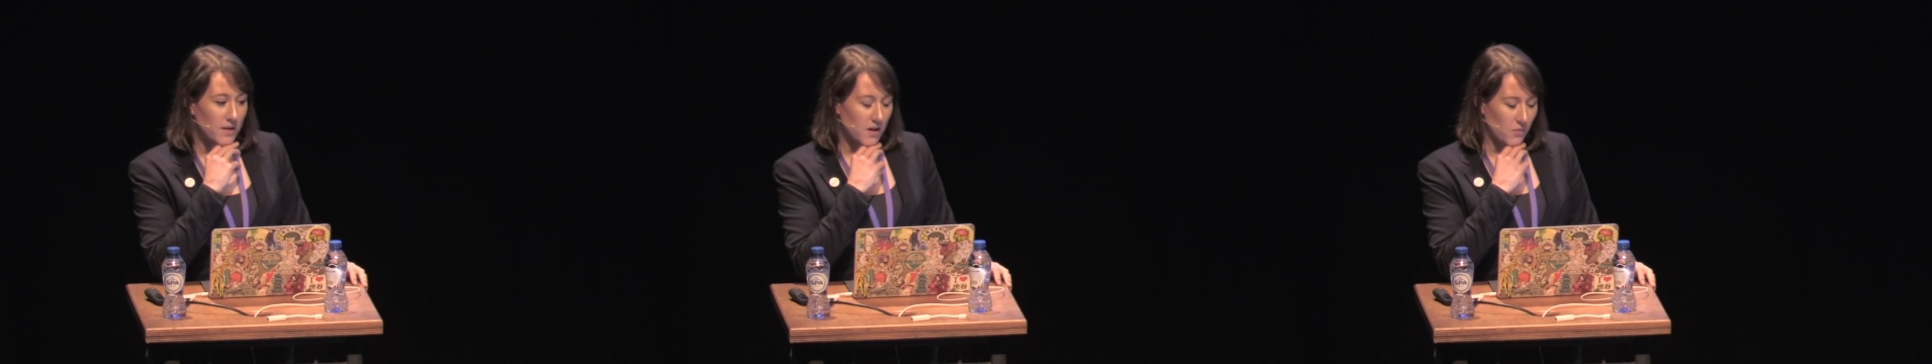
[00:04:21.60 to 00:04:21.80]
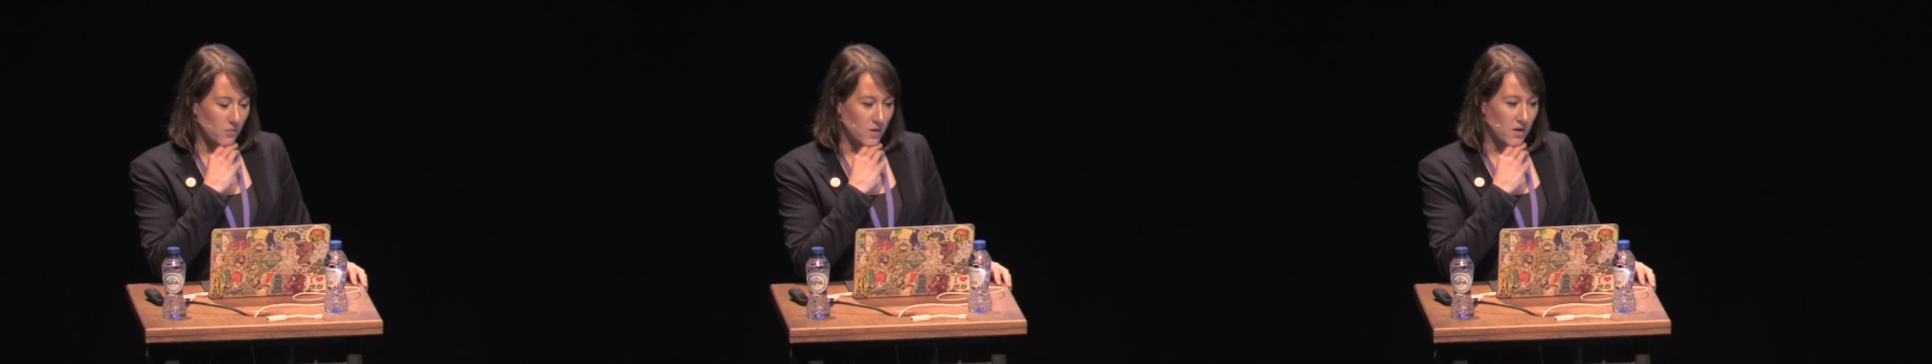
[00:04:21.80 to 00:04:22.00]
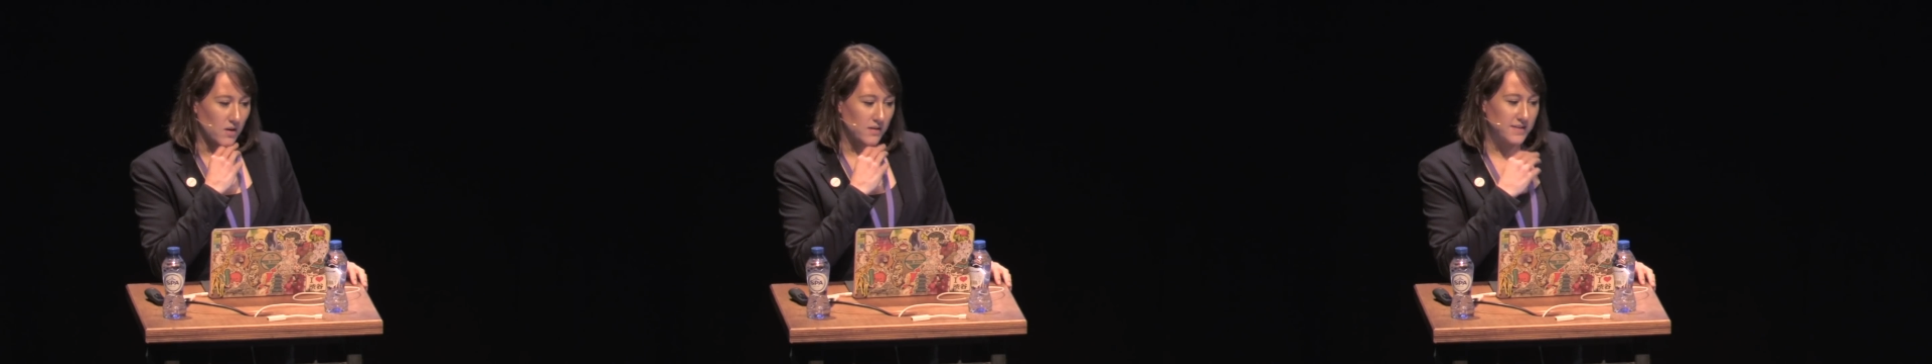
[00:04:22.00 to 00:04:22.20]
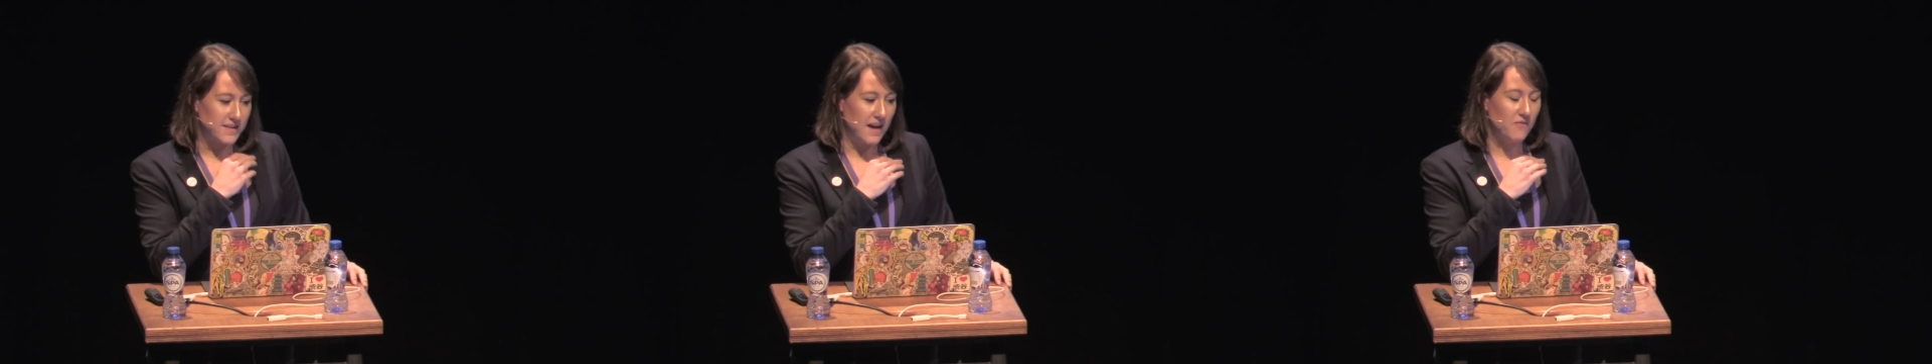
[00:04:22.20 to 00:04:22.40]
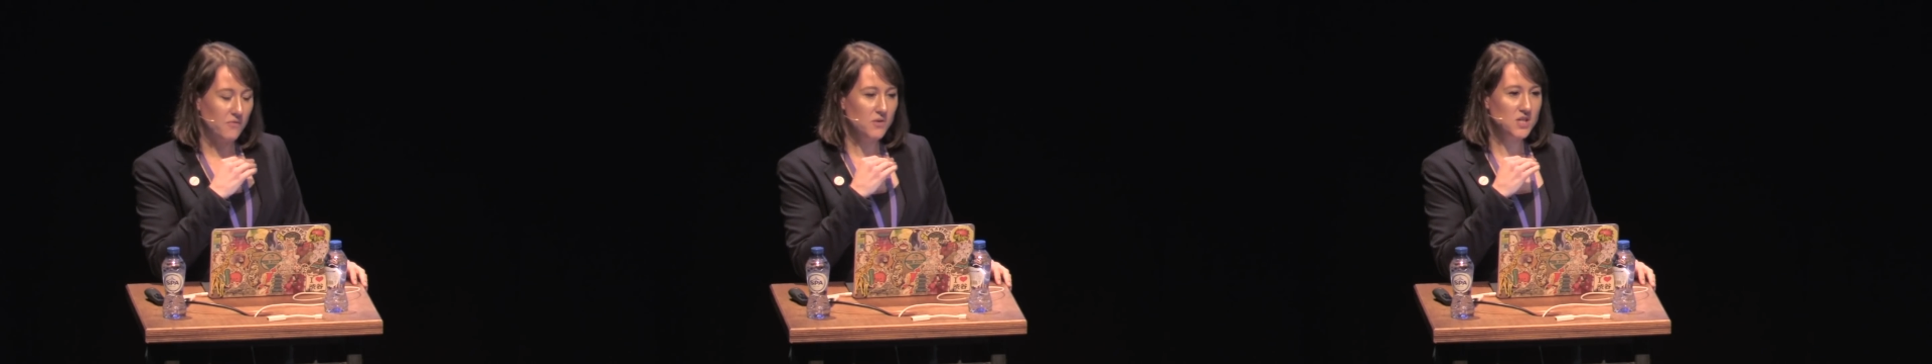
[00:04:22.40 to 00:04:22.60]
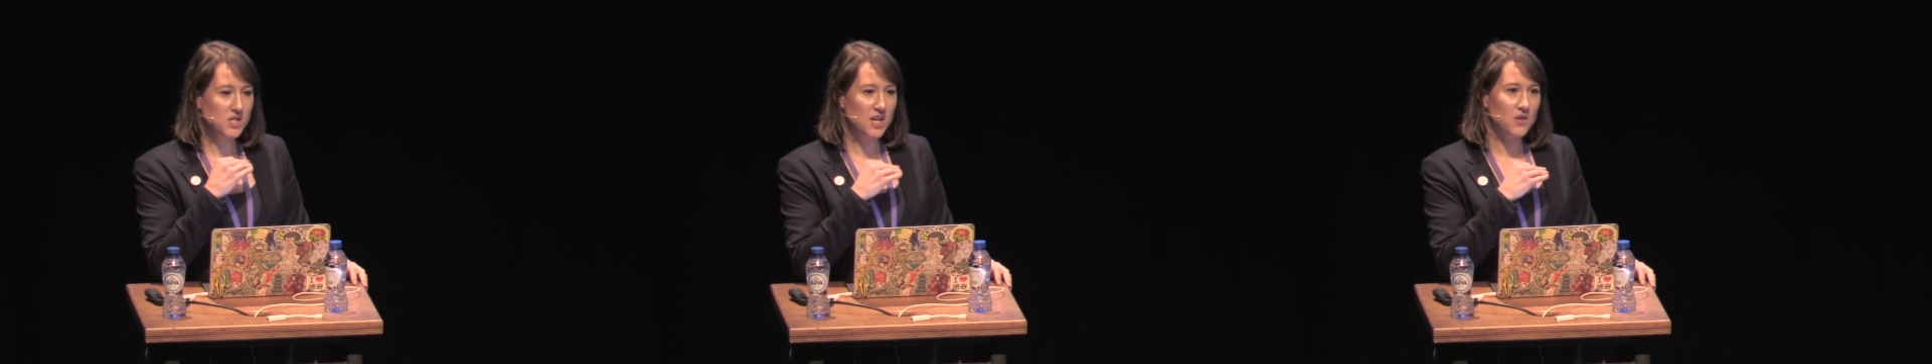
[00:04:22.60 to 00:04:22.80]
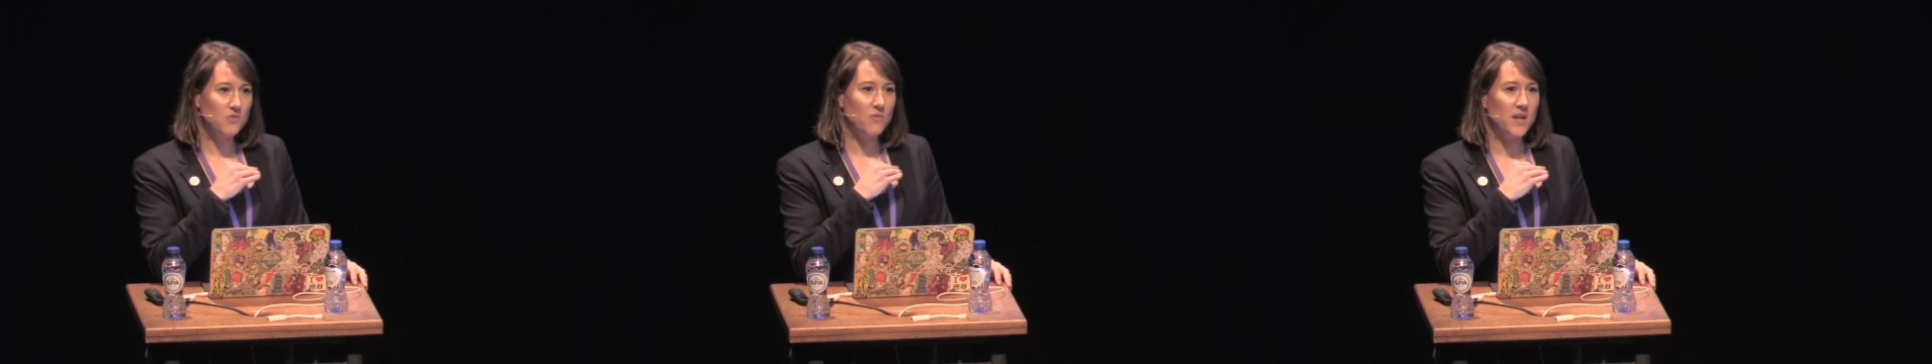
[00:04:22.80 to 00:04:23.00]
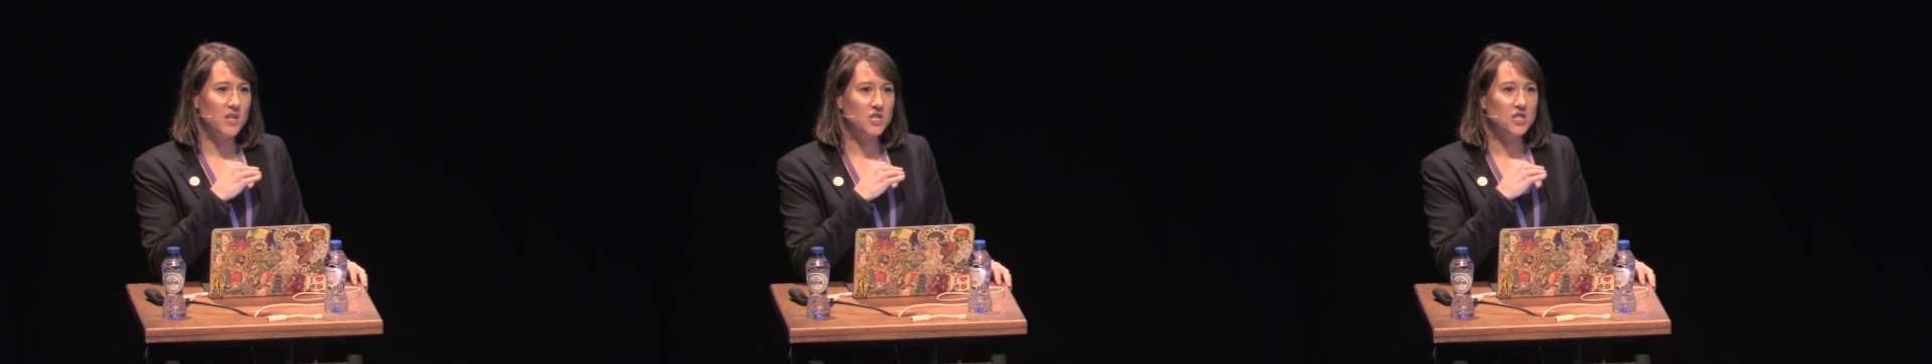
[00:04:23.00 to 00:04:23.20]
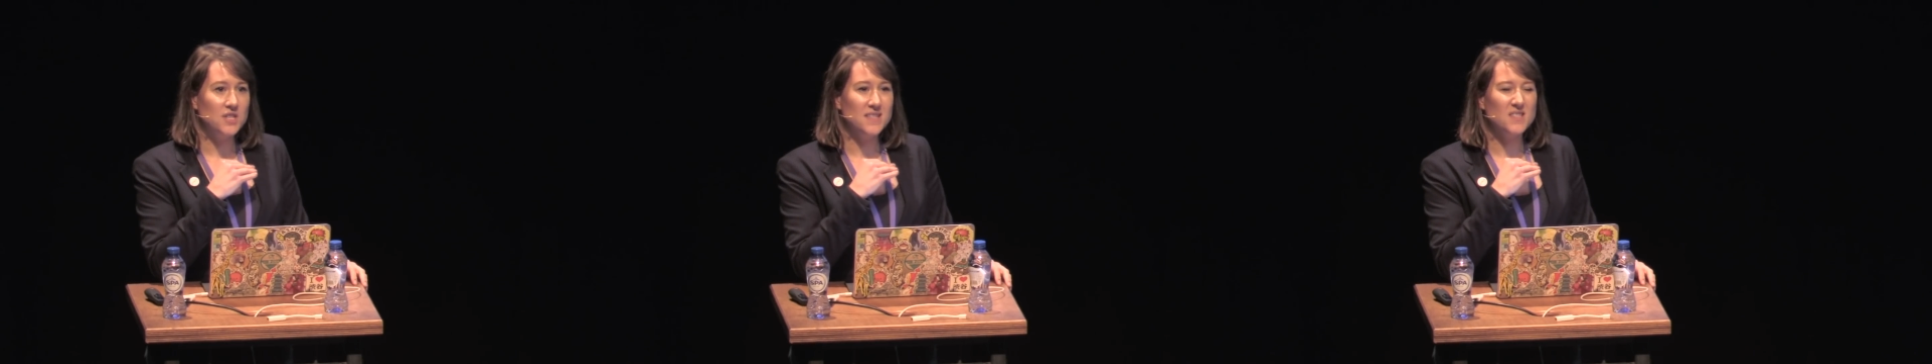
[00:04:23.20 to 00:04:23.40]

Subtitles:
networks, every generation